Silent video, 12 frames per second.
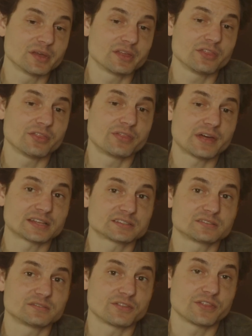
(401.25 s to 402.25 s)
Um,
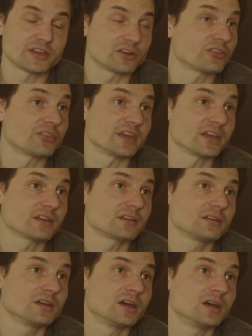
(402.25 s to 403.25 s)
that's their thing.
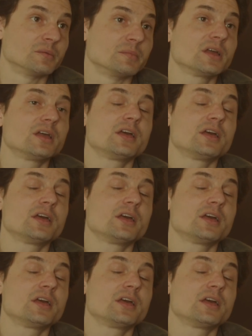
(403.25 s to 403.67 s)
Um, yeah.